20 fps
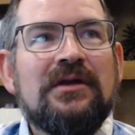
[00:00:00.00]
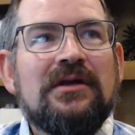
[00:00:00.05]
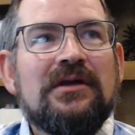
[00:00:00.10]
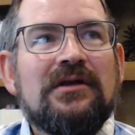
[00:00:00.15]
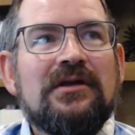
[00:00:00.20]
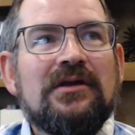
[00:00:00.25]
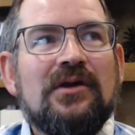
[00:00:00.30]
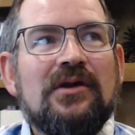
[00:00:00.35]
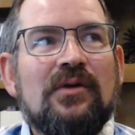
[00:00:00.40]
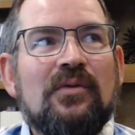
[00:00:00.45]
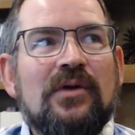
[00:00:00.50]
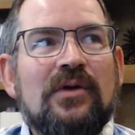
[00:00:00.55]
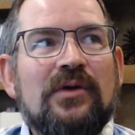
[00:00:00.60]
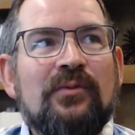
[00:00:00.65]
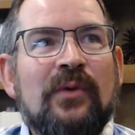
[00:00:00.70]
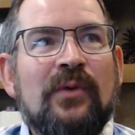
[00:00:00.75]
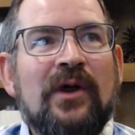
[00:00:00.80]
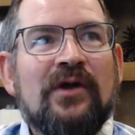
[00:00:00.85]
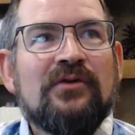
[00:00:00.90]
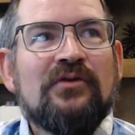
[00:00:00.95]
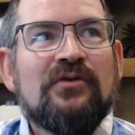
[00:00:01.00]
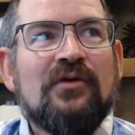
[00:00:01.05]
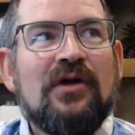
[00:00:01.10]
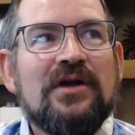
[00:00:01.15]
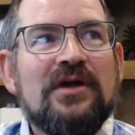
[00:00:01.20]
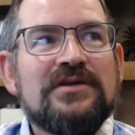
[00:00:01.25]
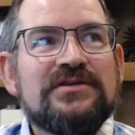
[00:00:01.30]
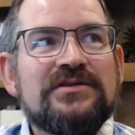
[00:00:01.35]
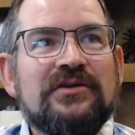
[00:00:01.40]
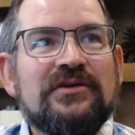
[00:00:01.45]
what about
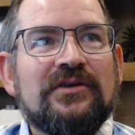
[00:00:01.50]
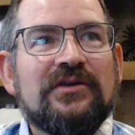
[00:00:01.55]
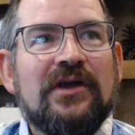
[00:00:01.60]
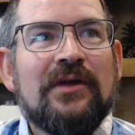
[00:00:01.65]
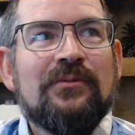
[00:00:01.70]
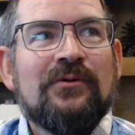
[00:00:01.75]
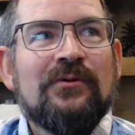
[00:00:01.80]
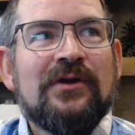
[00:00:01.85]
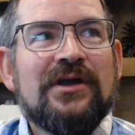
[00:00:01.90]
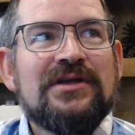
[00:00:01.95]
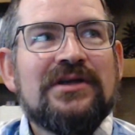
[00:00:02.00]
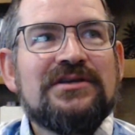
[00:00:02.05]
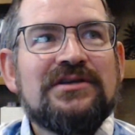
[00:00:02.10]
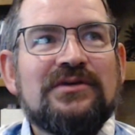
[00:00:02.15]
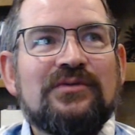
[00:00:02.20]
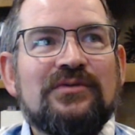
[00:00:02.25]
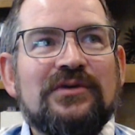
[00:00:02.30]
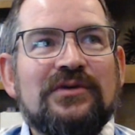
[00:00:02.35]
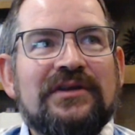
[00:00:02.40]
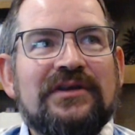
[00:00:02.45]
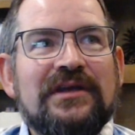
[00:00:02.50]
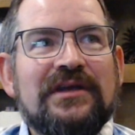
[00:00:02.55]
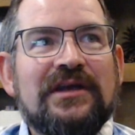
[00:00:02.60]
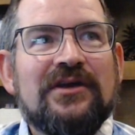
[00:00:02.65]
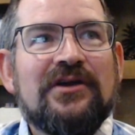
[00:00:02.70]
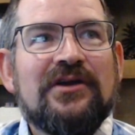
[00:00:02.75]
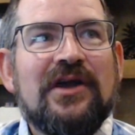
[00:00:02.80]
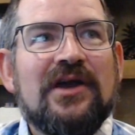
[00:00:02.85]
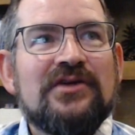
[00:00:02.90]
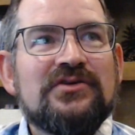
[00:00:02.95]
cross collaboration with the
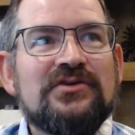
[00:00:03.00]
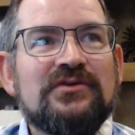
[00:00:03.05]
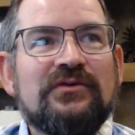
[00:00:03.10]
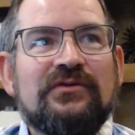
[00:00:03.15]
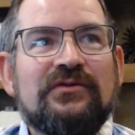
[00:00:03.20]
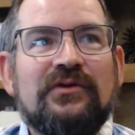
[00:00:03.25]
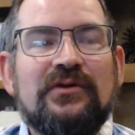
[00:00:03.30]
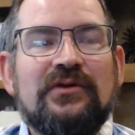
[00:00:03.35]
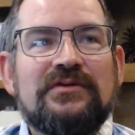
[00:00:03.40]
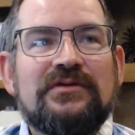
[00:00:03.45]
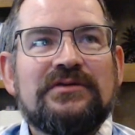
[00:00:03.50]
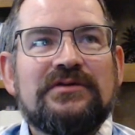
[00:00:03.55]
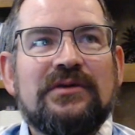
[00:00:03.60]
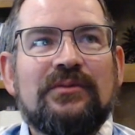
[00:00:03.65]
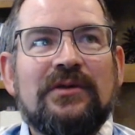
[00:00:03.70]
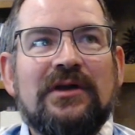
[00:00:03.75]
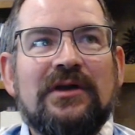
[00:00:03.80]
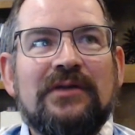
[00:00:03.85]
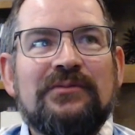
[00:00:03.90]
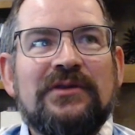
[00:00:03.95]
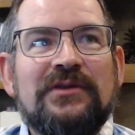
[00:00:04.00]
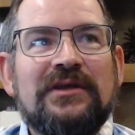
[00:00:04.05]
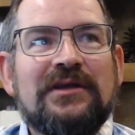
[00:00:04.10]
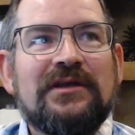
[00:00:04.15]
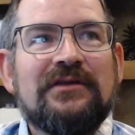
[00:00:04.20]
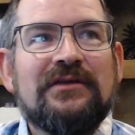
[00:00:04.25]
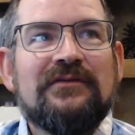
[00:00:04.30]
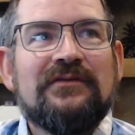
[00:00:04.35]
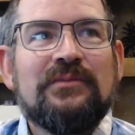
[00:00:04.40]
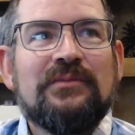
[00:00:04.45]
international folks? I mean, I'm
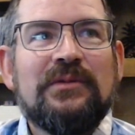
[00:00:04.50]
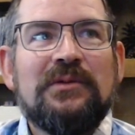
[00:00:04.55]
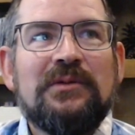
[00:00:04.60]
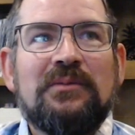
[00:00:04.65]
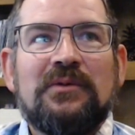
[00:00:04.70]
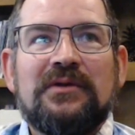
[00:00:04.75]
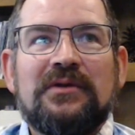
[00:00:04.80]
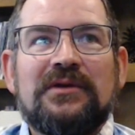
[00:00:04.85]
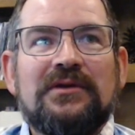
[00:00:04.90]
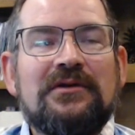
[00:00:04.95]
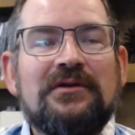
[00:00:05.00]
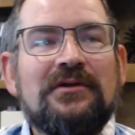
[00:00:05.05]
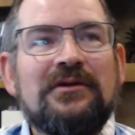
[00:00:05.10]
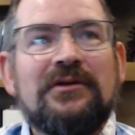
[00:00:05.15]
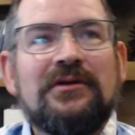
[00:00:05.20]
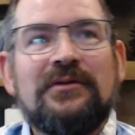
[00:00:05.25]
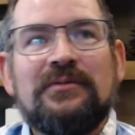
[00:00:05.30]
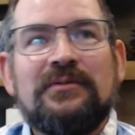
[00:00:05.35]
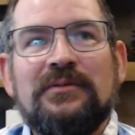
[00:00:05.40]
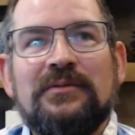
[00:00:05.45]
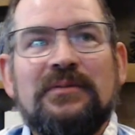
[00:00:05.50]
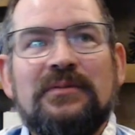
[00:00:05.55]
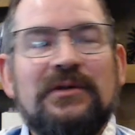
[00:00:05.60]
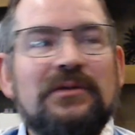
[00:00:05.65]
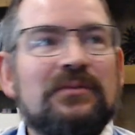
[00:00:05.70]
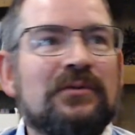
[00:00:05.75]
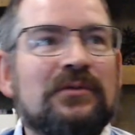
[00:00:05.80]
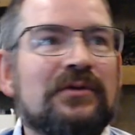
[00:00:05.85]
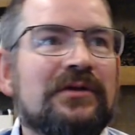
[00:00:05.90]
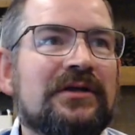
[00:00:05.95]
thinking of people in Europe, the
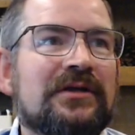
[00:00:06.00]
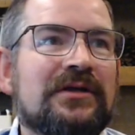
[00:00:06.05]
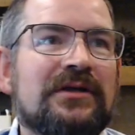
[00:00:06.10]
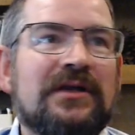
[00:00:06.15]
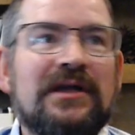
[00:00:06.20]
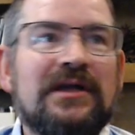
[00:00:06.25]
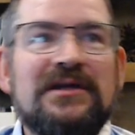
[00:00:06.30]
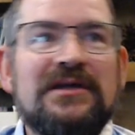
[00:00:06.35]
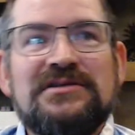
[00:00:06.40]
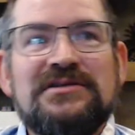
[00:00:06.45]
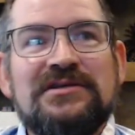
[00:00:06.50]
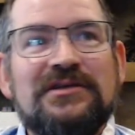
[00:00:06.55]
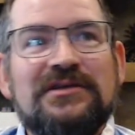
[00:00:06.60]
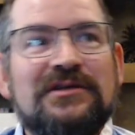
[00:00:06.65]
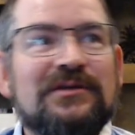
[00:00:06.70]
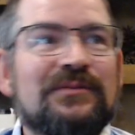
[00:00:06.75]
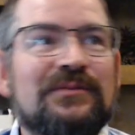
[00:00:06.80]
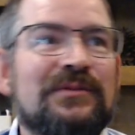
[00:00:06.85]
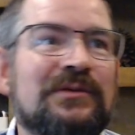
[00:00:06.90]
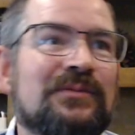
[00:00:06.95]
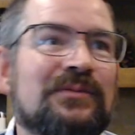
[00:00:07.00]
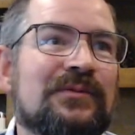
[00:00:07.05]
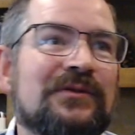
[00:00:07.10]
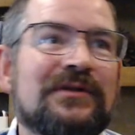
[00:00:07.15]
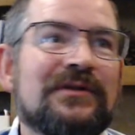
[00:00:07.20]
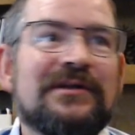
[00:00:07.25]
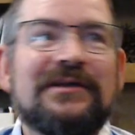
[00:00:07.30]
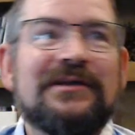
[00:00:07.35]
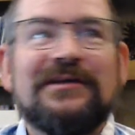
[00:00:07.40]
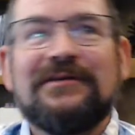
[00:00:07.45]
people in Asia, the people
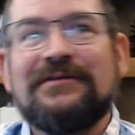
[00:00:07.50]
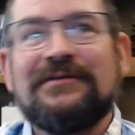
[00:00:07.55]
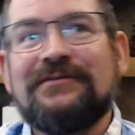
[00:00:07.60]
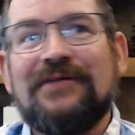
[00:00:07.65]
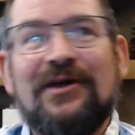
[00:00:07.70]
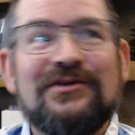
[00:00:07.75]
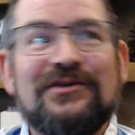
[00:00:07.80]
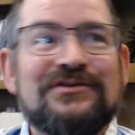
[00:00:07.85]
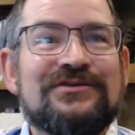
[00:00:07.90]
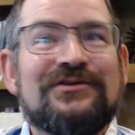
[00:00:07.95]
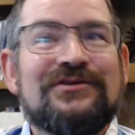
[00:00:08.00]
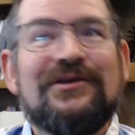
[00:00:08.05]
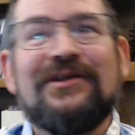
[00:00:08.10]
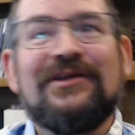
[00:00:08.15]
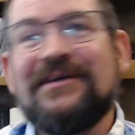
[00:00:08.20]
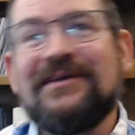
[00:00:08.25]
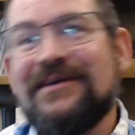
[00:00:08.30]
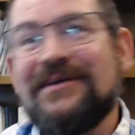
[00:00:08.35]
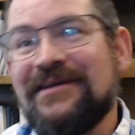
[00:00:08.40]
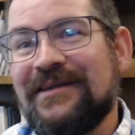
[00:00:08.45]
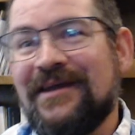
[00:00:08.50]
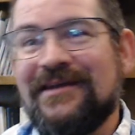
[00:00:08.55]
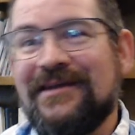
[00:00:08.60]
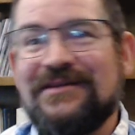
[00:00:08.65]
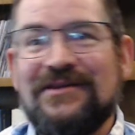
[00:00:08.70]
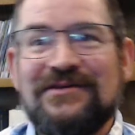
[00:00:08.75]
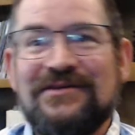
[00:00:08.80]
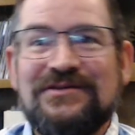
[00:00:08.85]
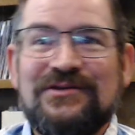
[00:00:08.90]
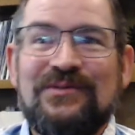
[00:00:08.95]
in Australia. Like
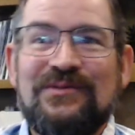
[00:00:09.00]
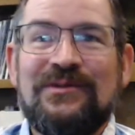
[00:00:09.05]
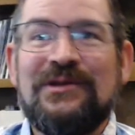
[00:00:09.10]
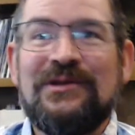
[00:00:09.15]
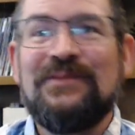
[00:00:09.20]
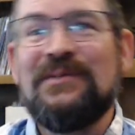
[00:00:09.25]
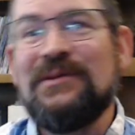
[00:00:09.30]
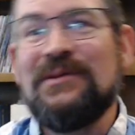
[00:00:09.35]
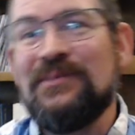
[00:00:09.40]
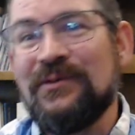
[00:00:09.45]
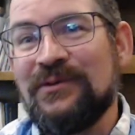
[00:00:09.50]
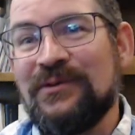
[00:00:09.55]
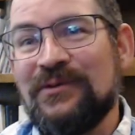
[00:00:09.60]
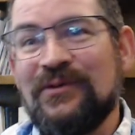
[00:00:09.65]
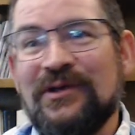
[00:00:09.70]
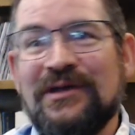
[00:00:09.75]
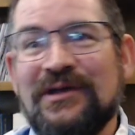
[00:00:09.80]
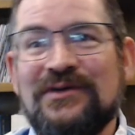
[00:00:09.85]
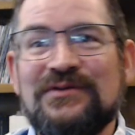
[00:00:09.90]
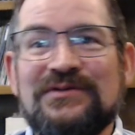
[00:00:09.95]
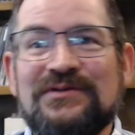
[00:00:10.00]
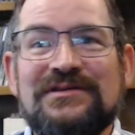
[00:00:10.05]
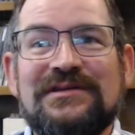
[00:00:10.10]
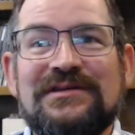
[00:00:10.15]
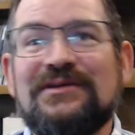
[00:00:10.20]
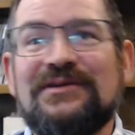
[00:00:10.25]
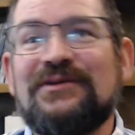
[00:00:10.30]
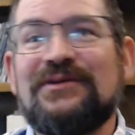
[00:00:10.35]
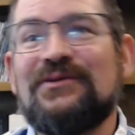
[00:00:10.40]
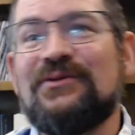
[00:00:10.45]
there's so many people doing interesting
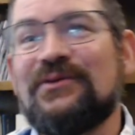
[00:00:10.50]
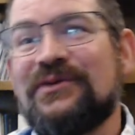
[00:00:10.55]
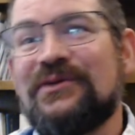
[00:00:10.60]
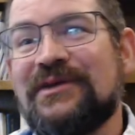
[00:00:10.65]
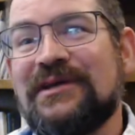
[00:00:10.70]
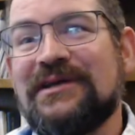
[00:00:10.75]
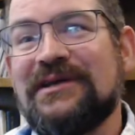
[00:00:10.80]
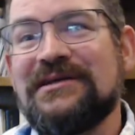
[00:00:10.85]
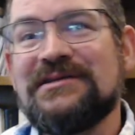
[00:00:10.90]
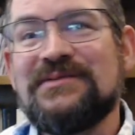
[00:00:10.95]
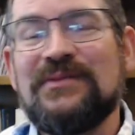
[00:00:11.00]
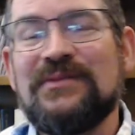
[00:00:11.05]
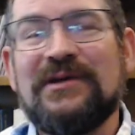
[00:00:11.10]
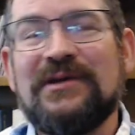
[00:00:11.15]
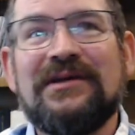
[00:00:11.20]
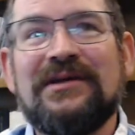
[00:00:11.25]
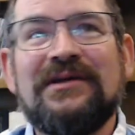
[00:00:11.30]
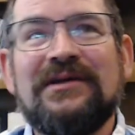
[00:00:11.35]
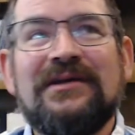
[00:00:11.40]
and cool things, but